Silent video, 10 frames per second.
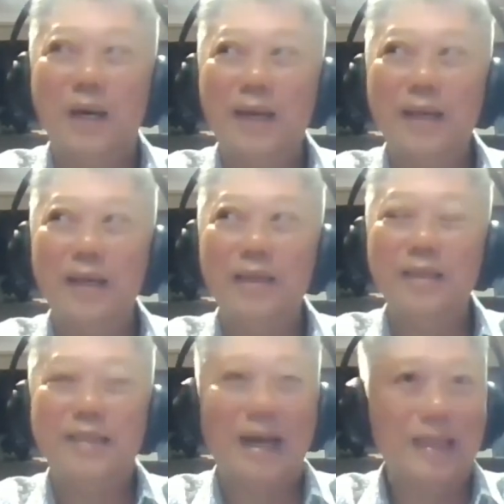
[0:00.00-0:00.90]

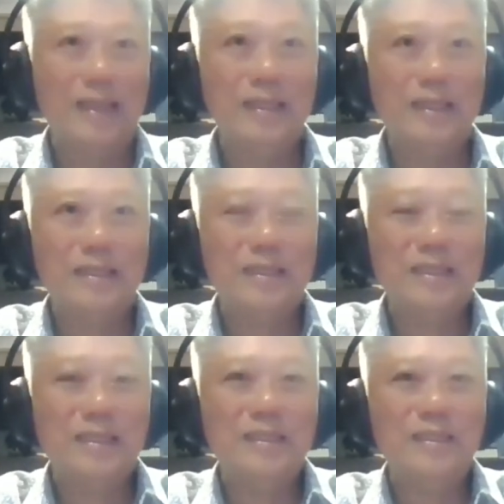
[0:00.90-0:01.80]
my diet,
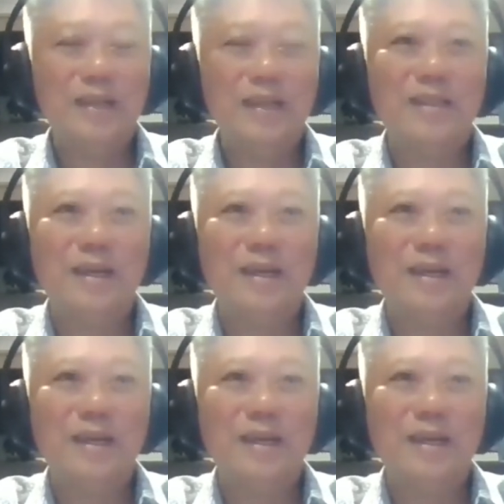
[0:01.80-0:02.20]
right?